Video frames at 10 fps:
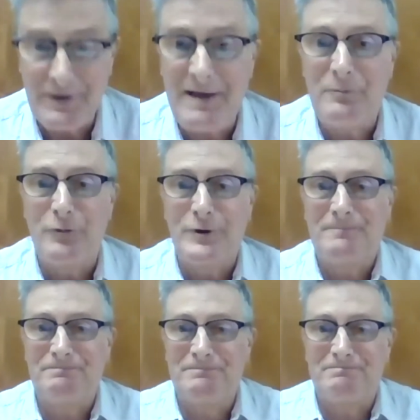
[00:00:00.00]
that point,
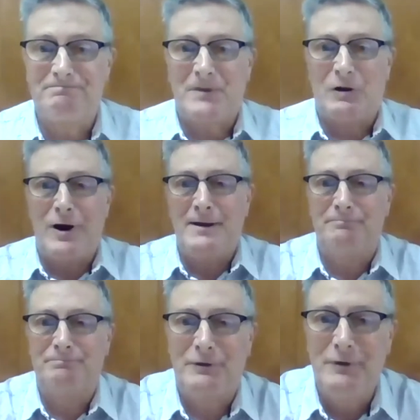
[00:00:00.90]
great,
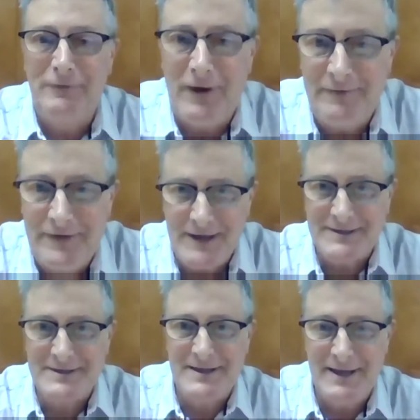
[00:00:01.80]

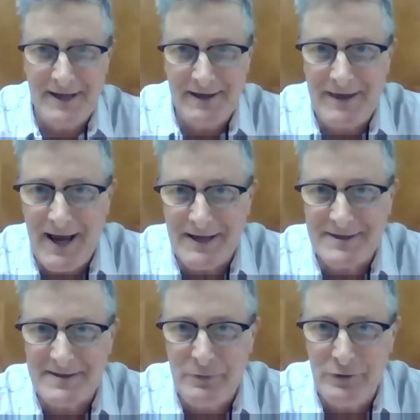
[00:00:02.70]
$35,000 is there, the house
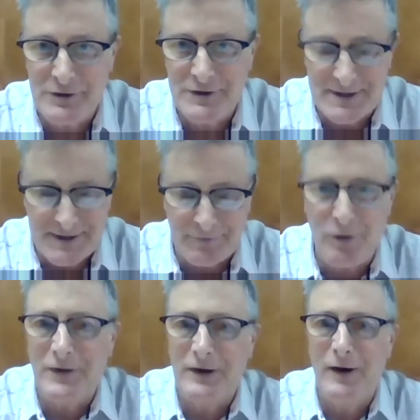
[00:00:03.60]
is purchased, they've
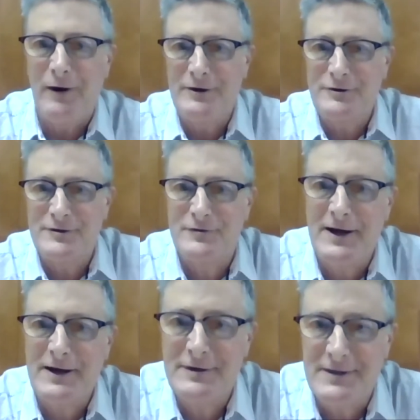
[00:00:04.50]
got the lower interest
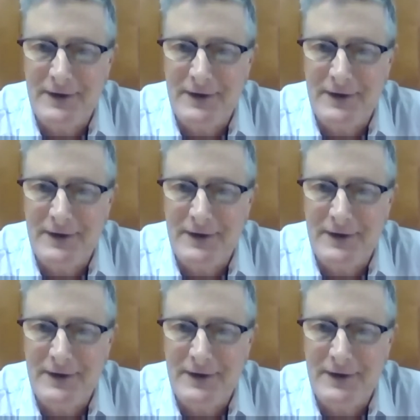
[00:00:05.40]
rate because they've